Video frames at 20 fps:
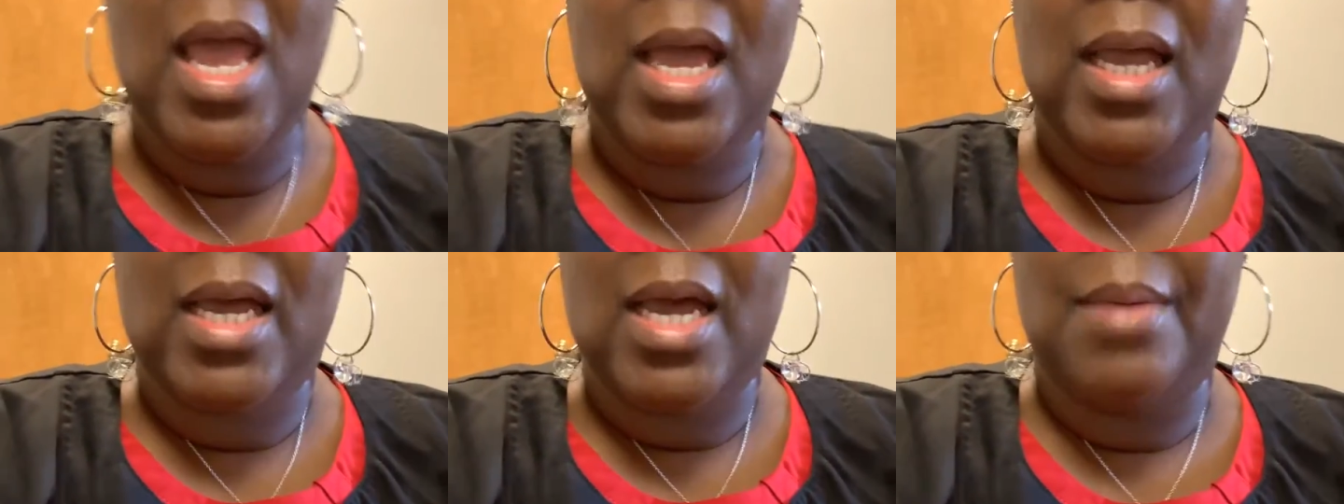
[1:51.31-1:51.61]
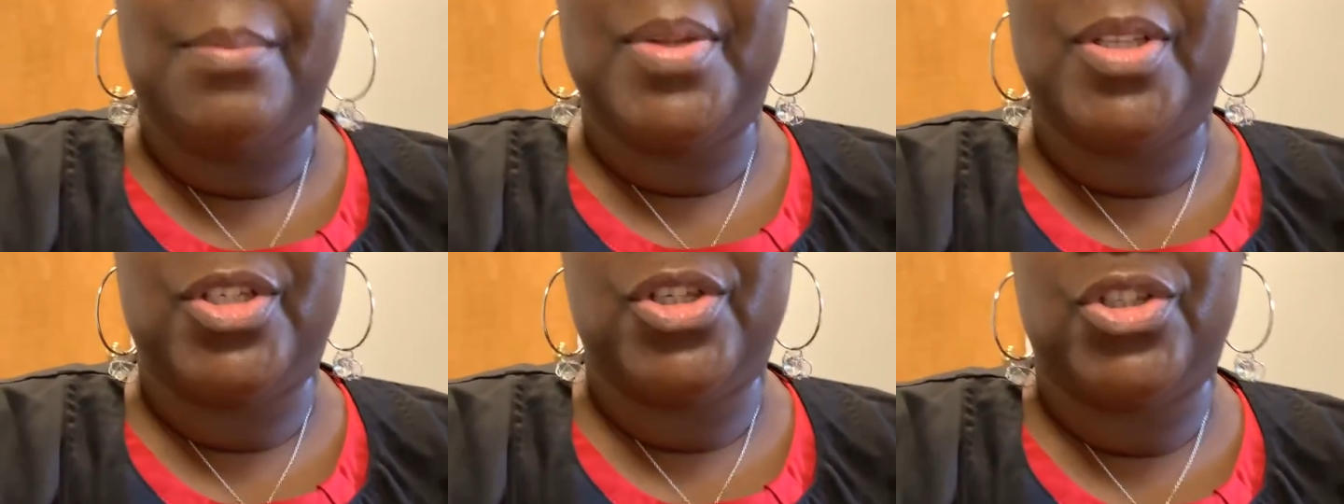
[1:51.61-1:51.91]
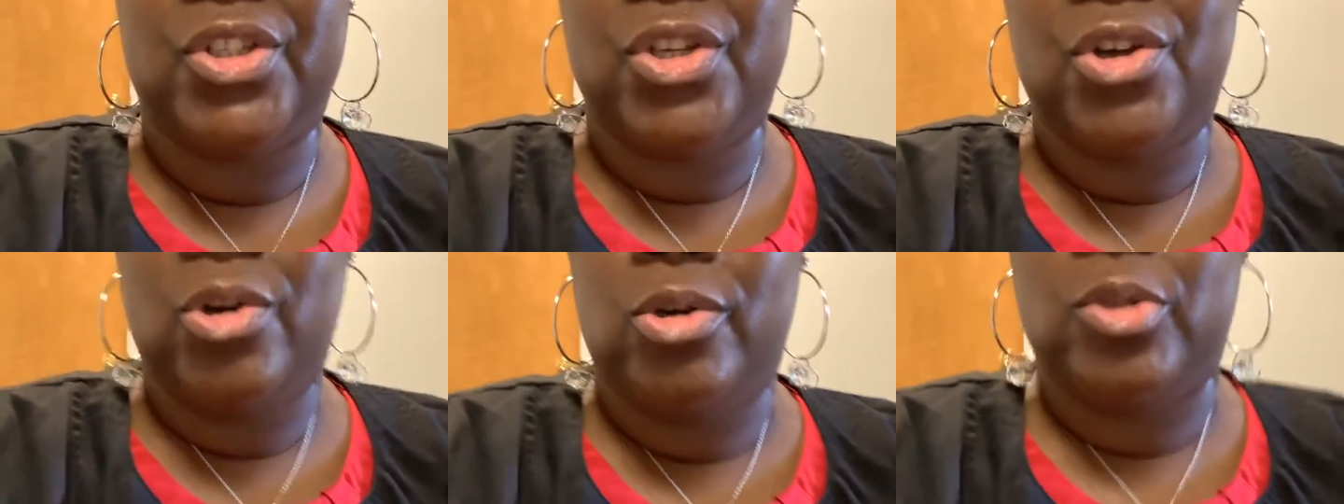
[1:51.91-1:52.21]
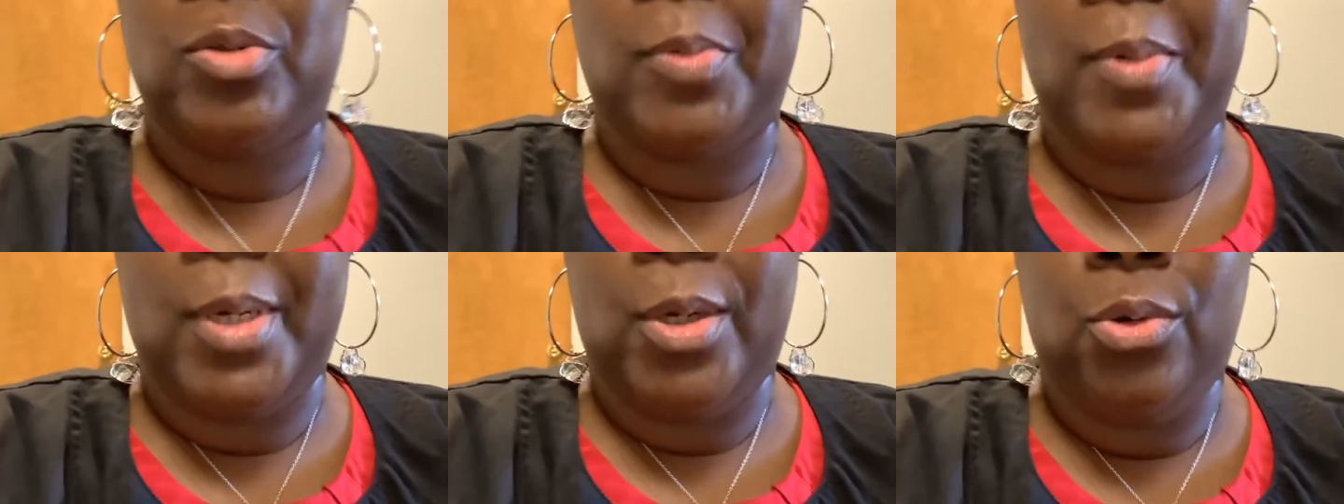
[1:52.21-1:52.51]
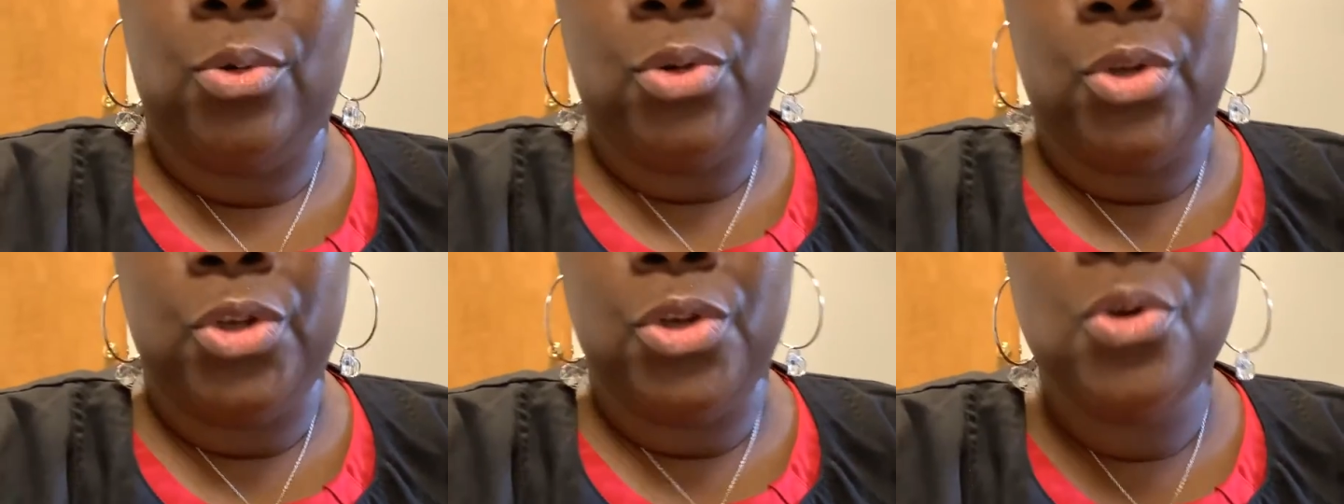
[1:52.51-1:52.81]
coming to terms with
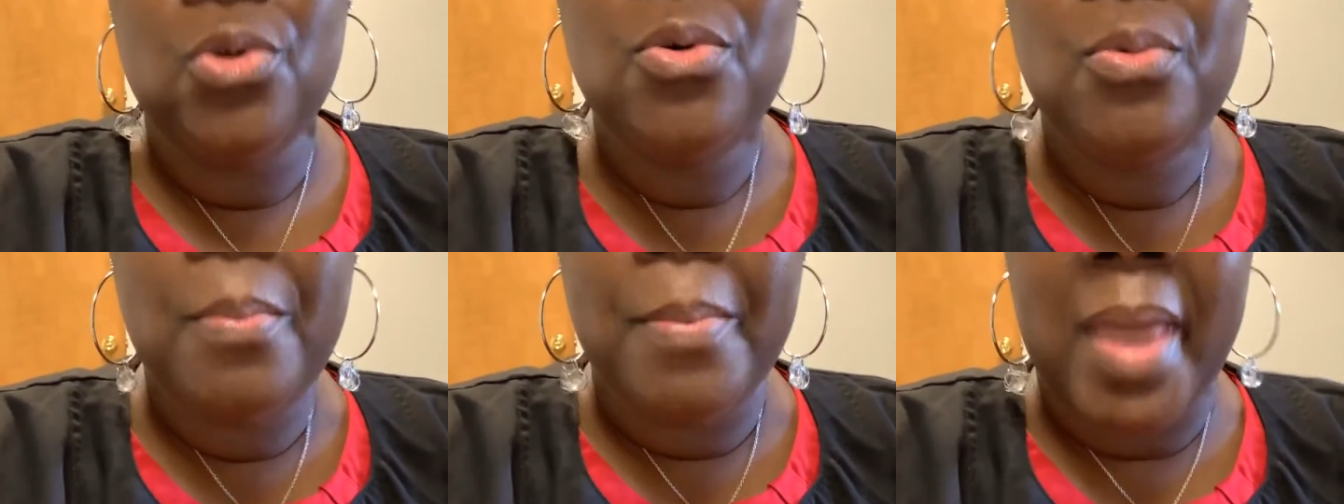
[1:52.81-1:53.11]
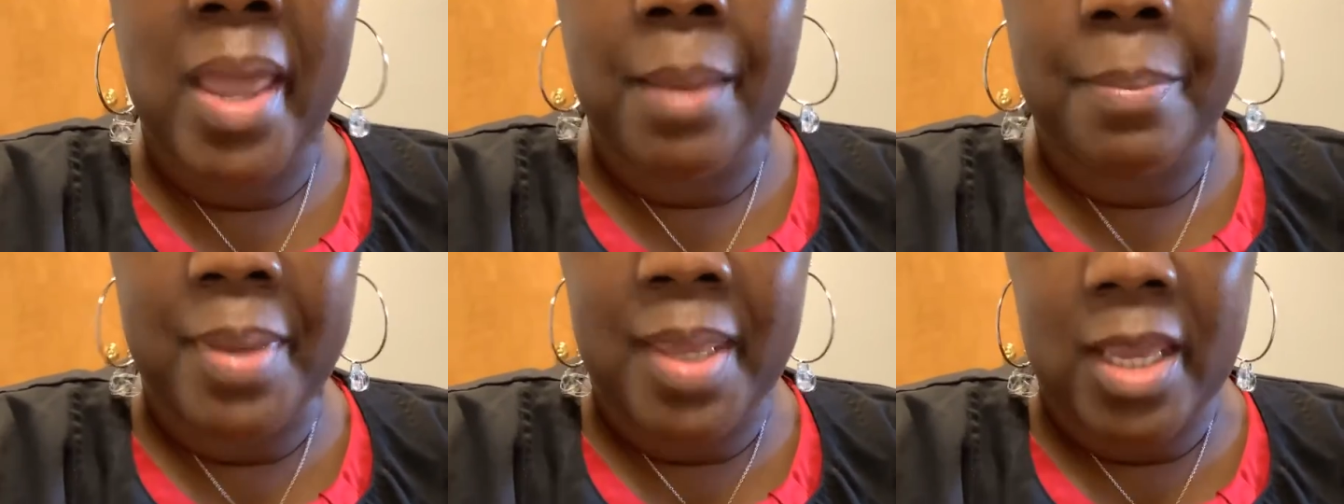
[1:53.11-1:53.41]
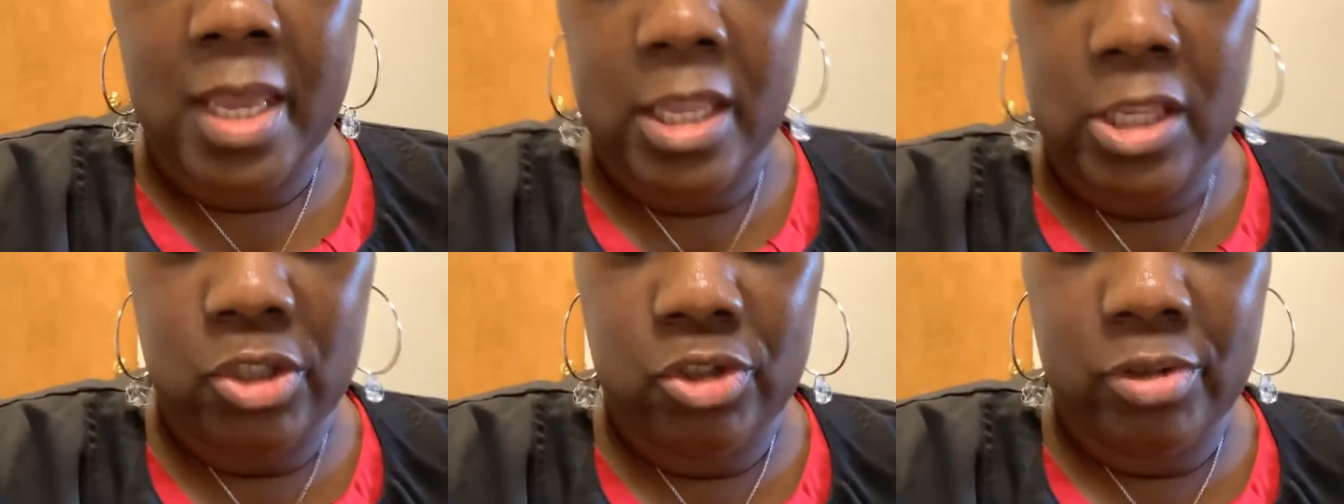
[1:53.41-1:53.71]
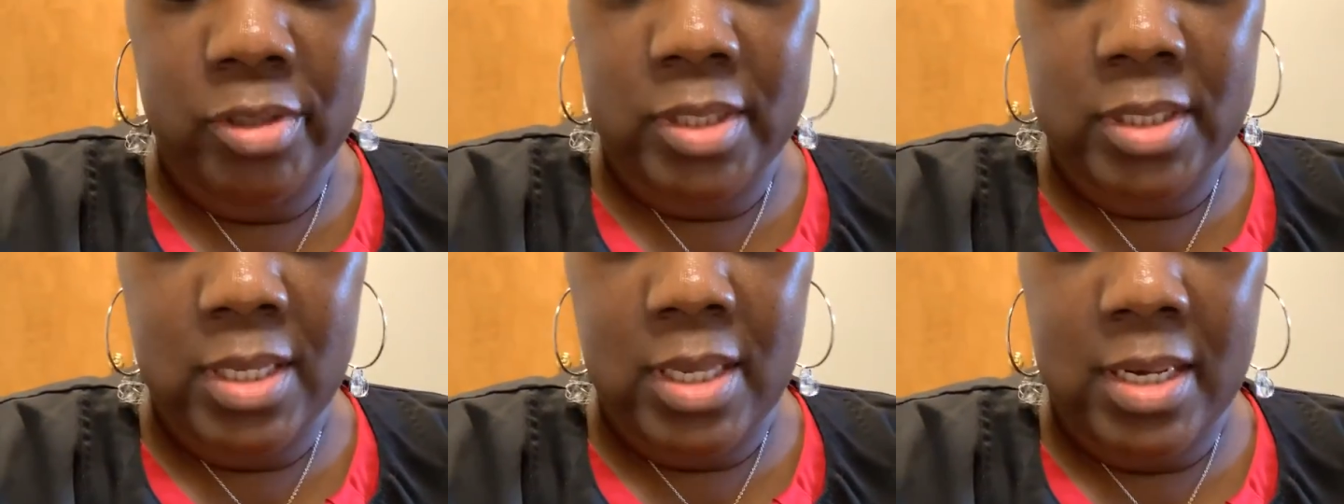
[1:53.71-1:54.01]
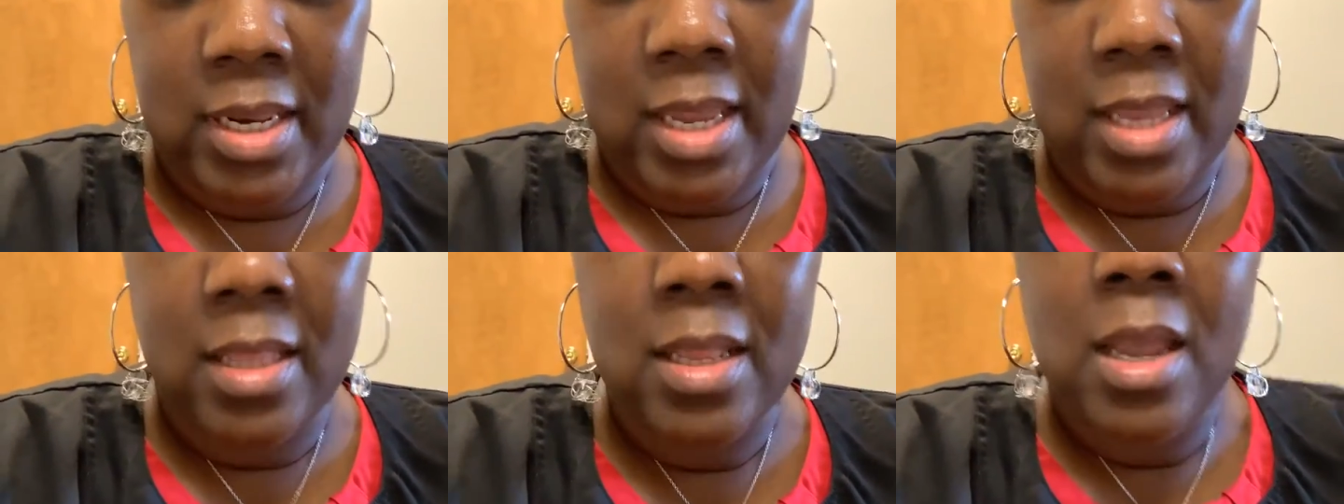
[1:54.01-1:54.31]
who you may be interested
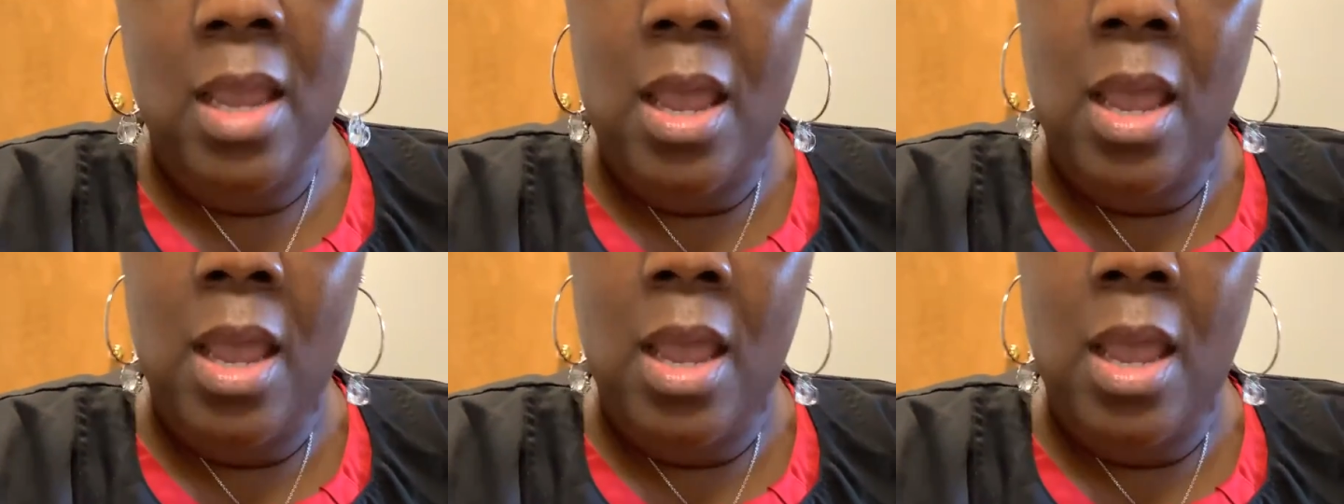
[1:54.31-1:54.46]
in